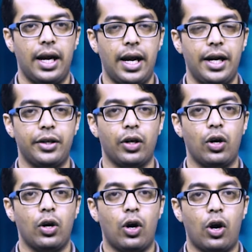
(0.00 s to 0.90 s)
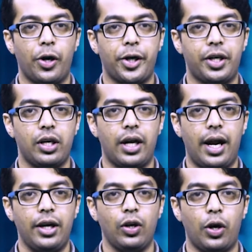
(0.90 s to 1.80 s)
and auditor
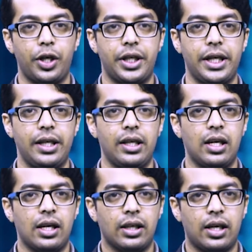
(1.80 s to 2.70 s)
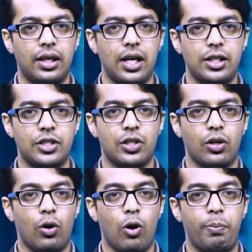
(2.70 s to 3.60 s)
and auditee conducts
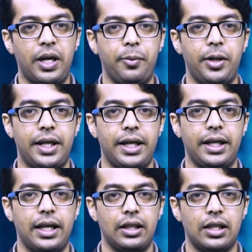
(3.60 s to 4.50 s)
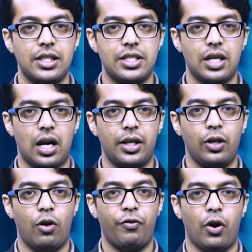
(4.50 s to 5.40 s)
opening meeting in the starting
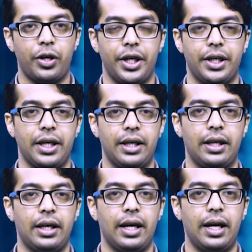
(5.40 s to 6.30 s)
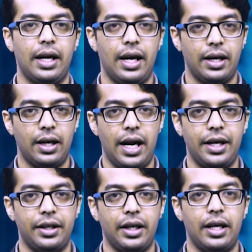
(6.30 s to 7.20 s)
of audit.
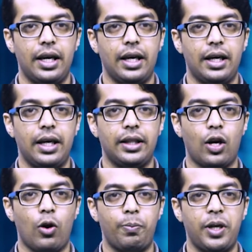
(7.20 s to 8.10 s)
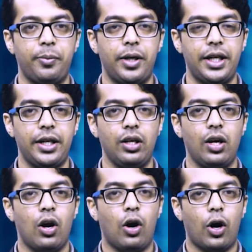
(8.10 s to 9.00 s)
And in the opening meeting,
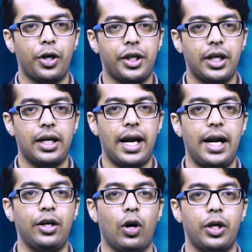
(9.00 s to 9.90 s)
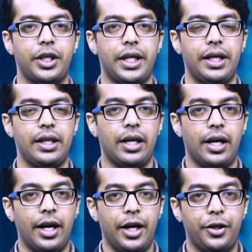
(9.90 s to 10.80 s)
auditor and auditee
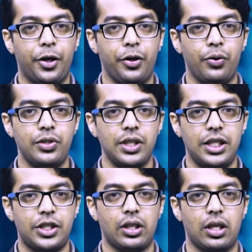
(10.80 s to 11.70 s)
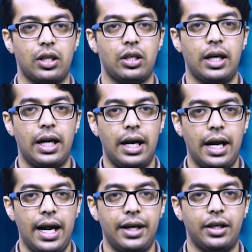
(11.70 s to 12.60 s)
introduce each other
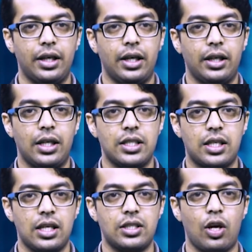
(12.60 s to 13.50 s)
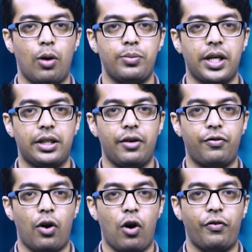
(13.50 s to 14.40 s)
and discuss the
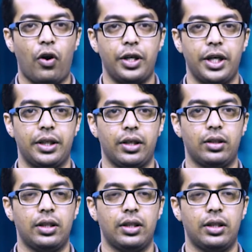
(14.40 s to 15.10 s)
objective of audit